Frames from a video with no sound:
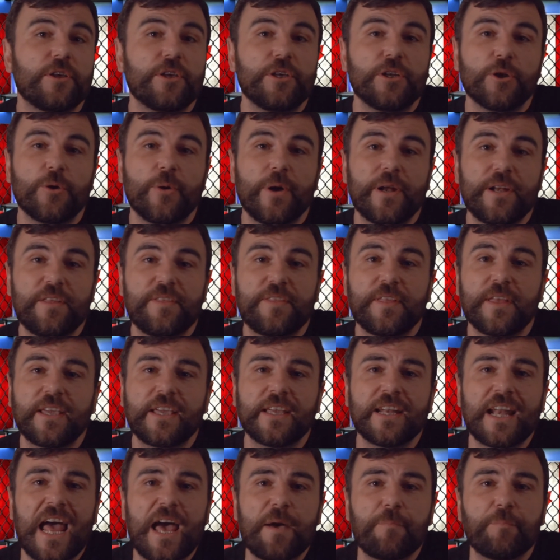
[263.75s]
Anything
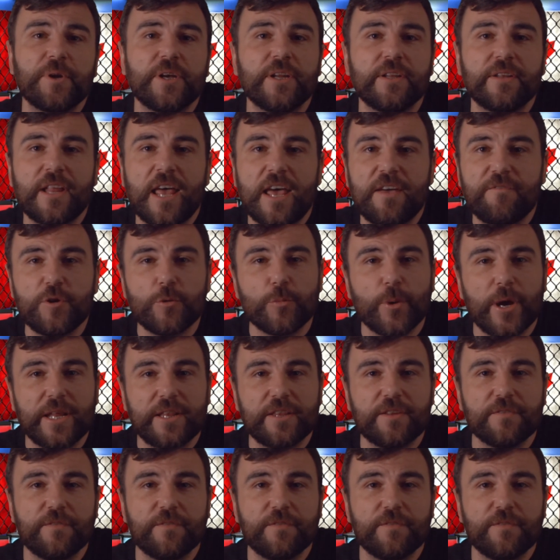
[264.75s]
can happen in the heavyweight